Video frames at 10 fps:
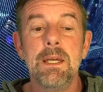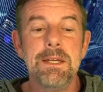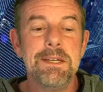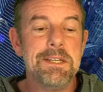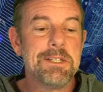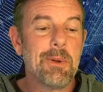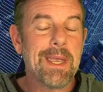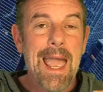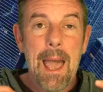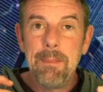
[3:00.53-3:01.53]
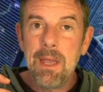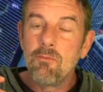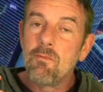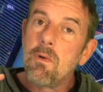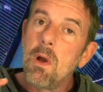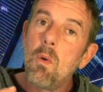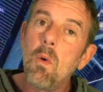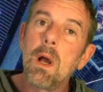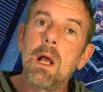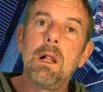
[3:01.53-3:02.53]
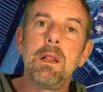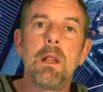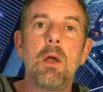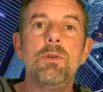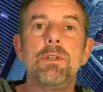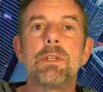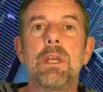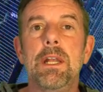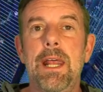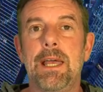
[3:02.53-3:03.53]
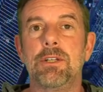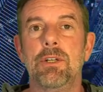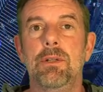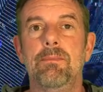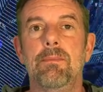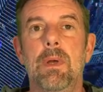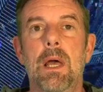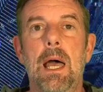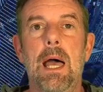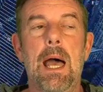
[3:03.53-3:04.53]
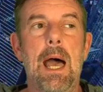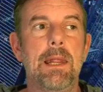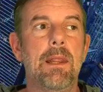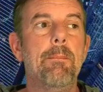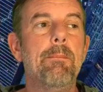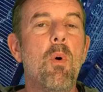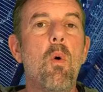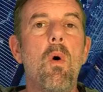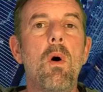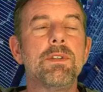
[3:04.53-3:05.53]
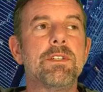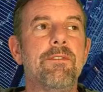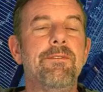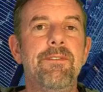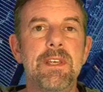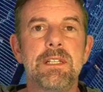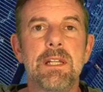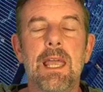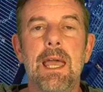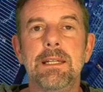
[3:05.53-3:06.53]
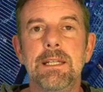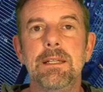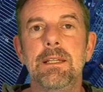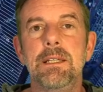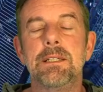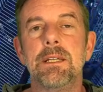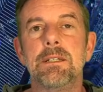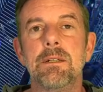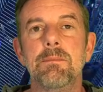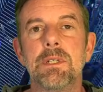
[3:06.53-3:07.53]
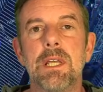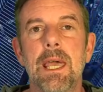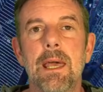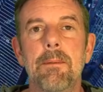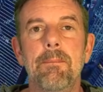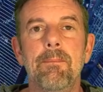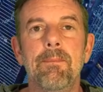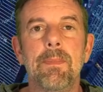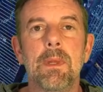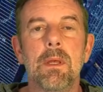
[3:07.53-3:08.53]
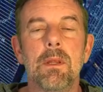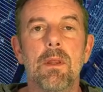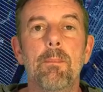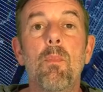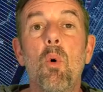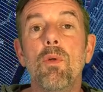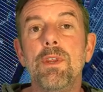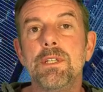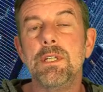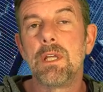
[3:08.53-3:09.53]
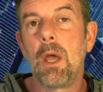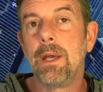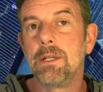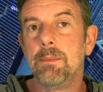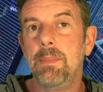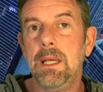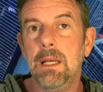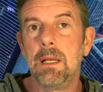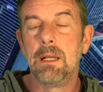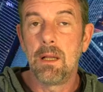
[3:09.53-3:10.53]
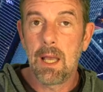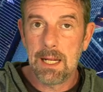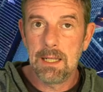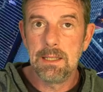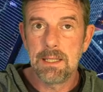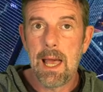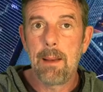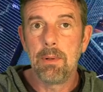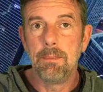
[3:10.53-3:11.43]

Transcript: So it can be a real close connection, and the more sophisticated these systems get, the more this is going to be likely to happen.